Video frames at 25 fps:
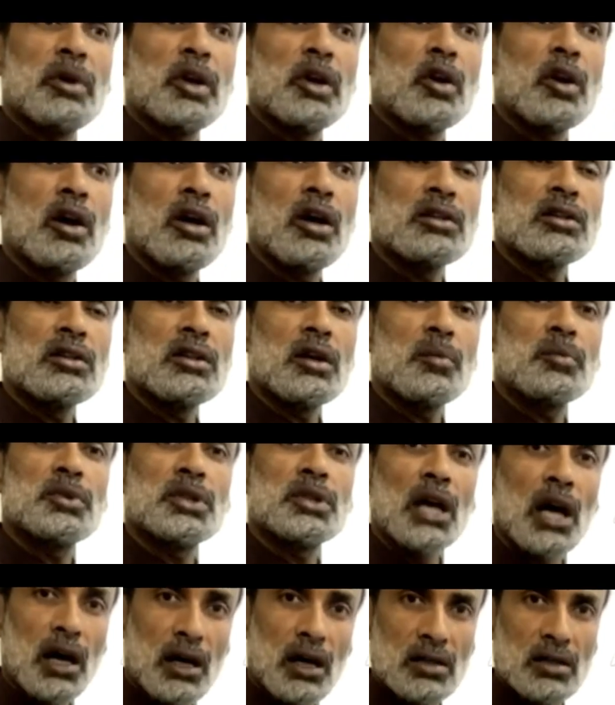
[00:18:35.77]
Because of
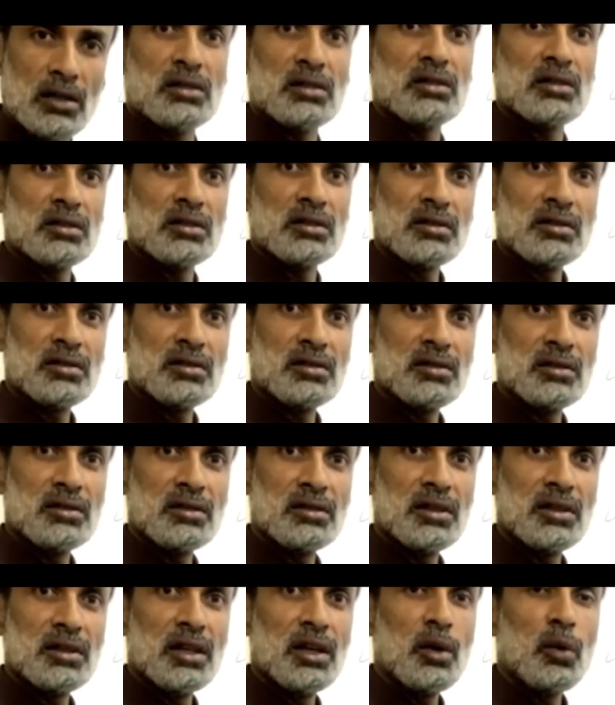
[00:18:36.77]
charge.
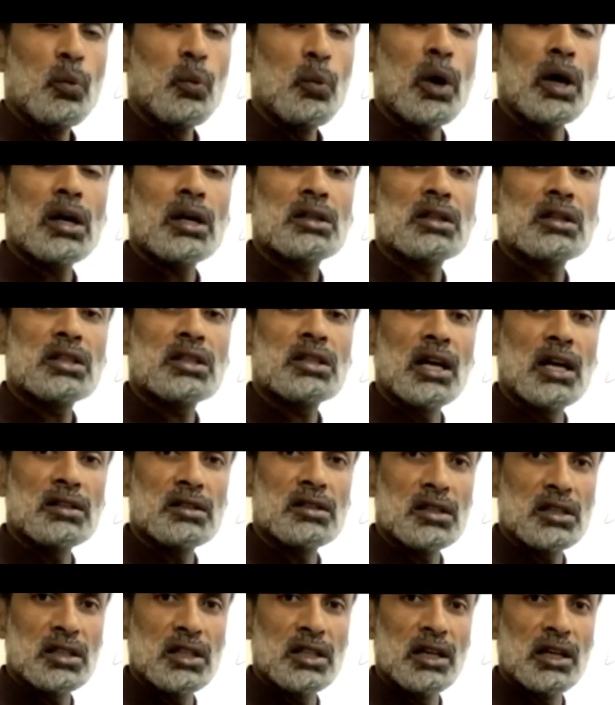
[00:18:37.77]
What are the
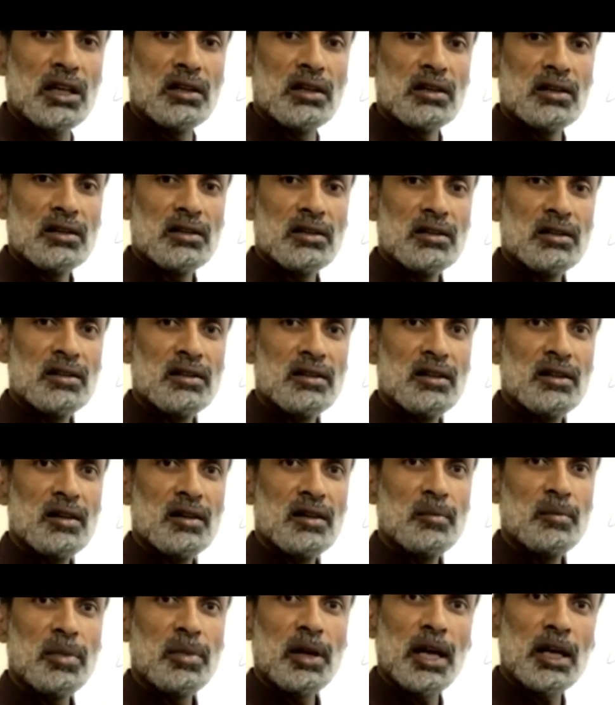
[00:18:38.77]
charges here?
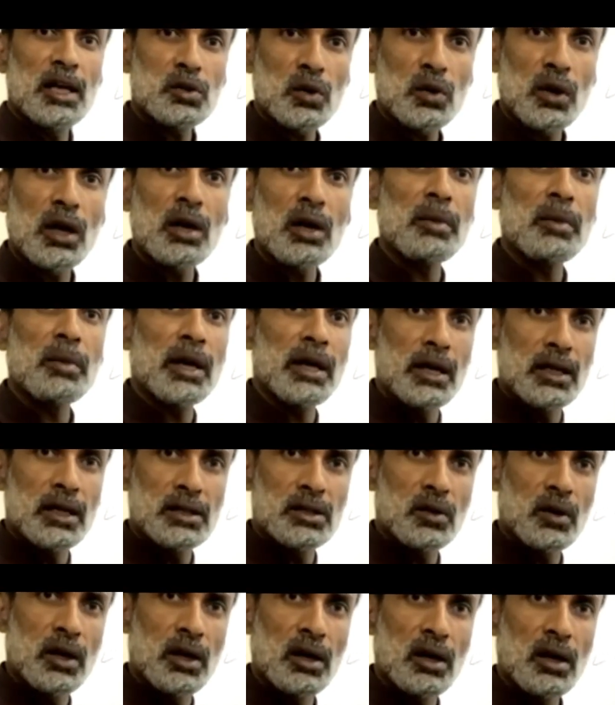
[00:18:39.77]
Plus 1, minus
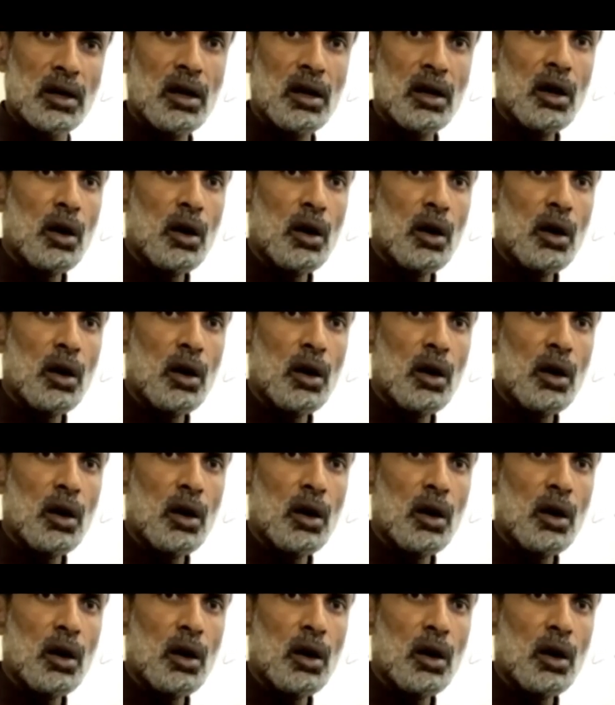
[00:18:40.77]
1.